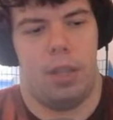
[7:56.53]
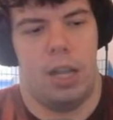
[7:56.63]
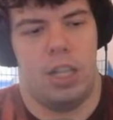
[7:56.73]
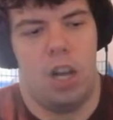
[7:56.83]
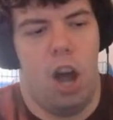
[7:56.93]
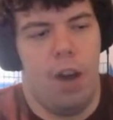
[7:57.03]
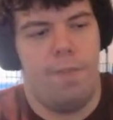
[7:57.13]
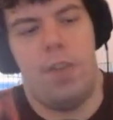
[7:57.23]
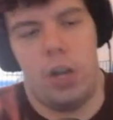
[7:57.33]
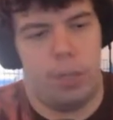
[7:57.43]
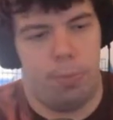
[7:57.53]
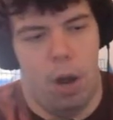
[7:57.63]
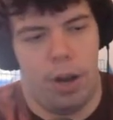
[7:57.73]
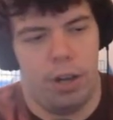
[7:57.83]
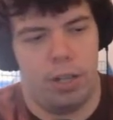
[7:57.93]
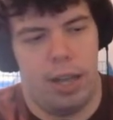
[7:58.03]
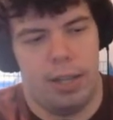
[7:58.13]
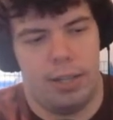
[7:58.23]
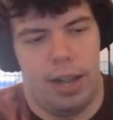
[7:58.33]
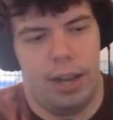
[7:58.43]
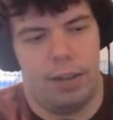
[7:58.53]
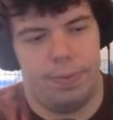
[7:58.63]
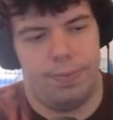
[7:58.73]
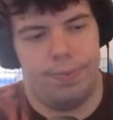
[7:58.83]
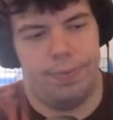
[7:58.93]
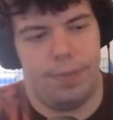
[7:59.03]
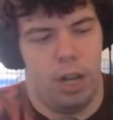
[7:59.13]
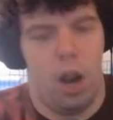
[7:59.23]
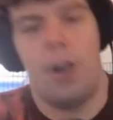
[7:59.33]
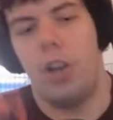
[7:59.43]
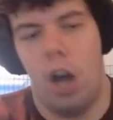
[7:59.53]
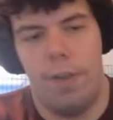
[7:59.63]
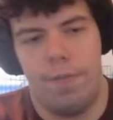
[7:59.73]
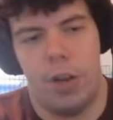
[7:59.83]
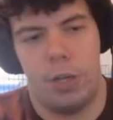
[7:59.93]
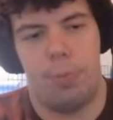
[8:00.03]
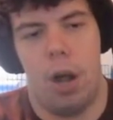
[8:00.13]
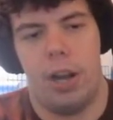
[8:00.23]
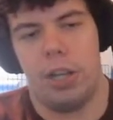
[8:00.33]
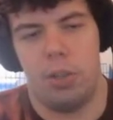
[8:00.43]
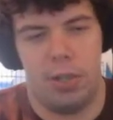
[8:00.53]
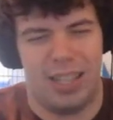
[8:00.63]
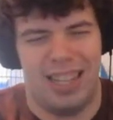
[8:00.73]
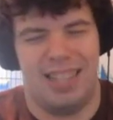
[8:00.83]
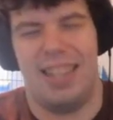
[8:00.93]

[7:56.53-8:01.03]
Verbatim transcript: it's an unfinished product as like on an unfinished product. So it's